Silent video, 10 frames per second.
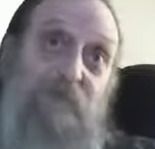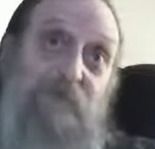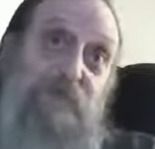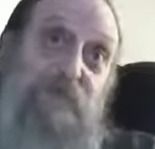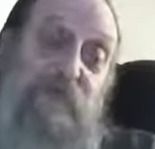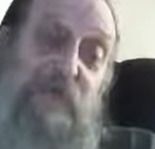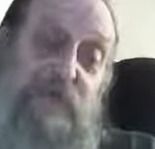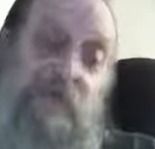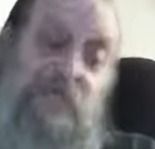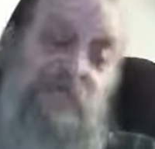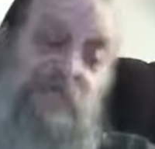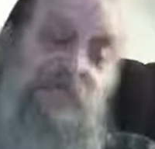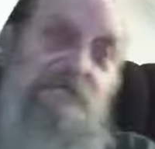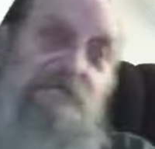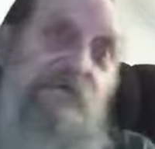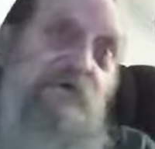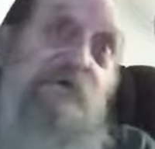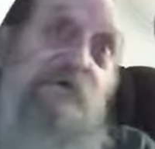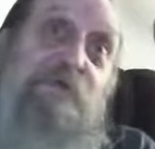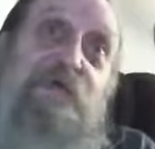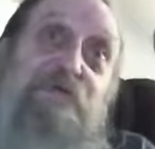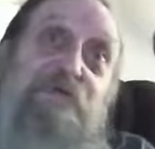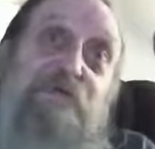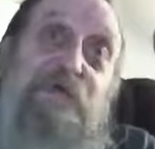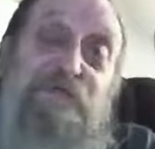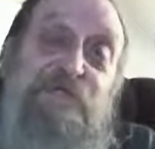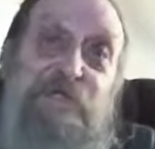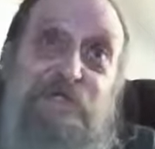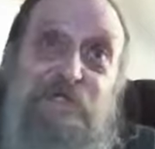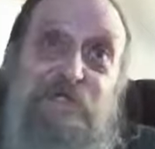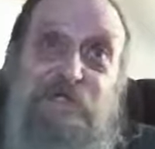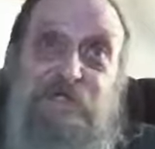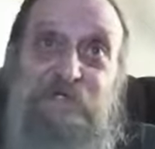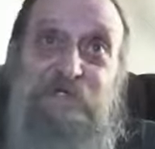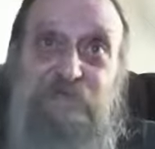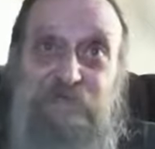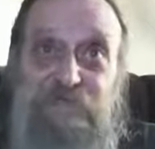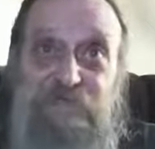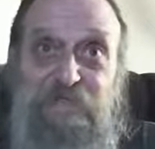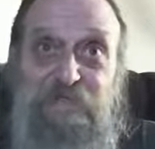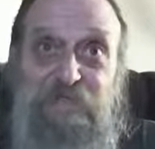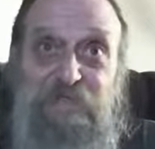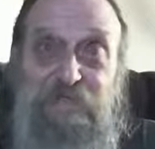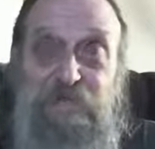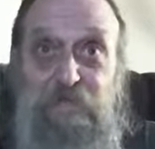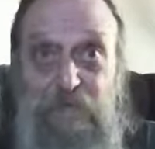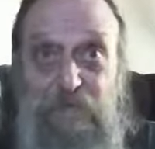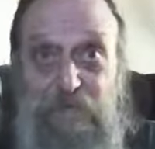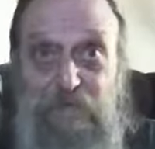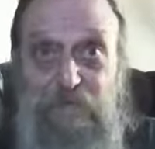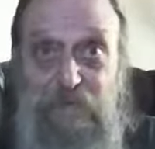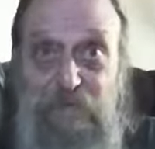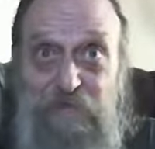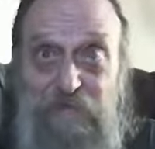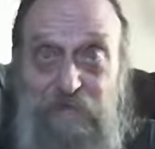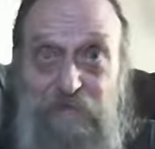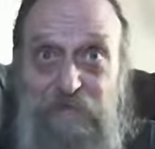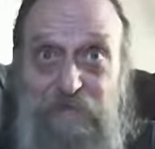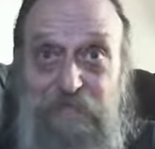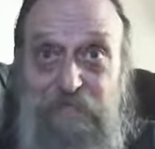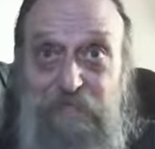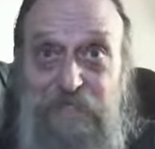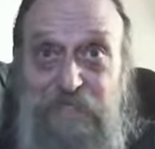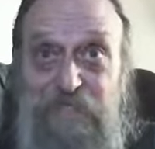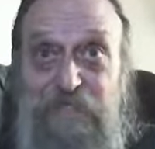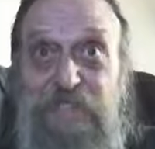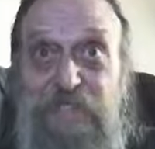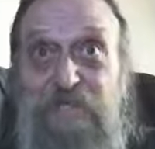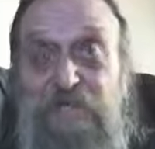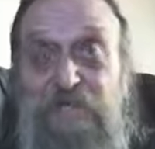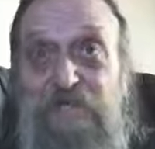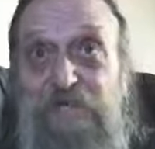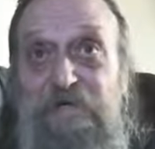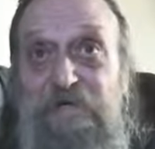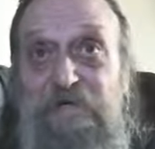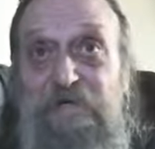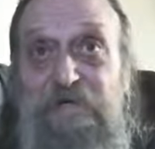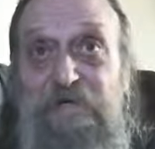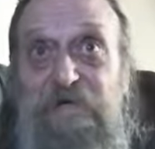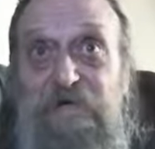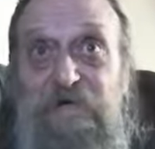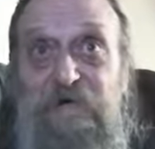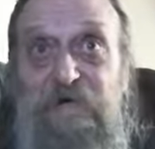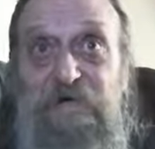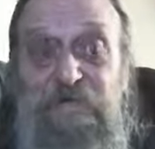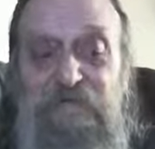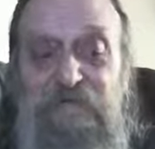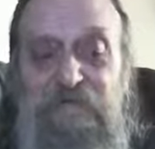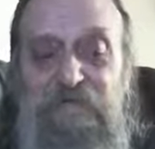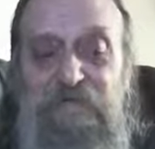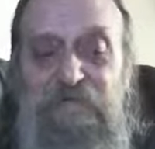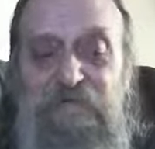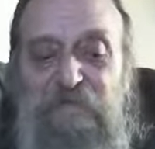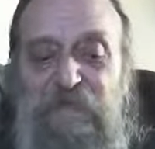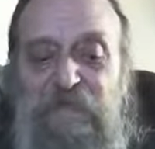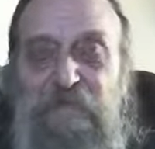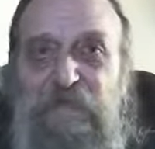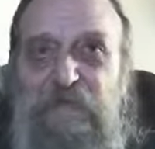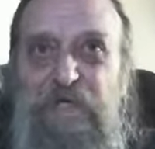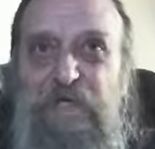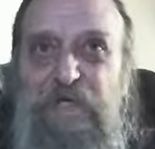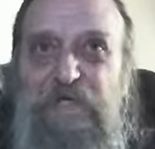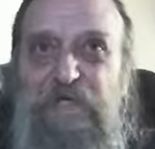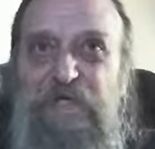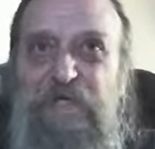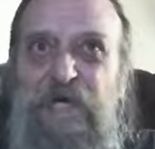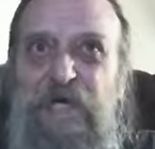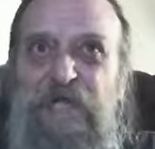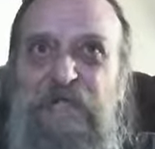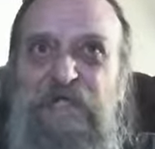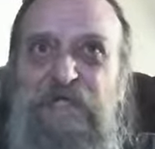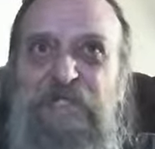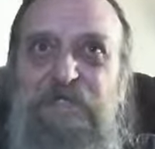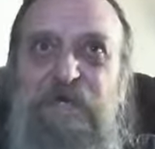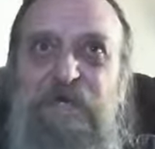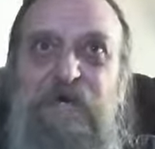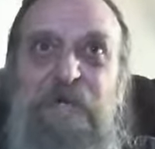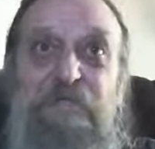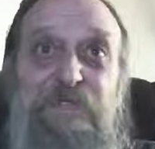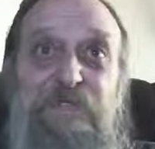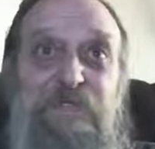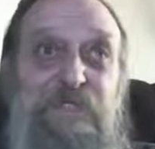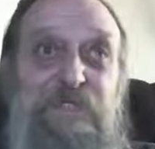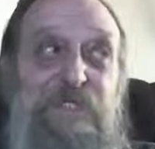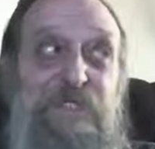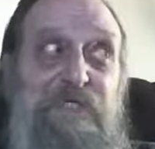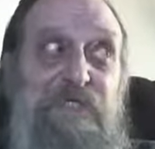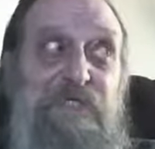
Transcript: so that kind of leaves a whole bunch of other churches or people like you and me Uh, out there, and maybe it kind of describes the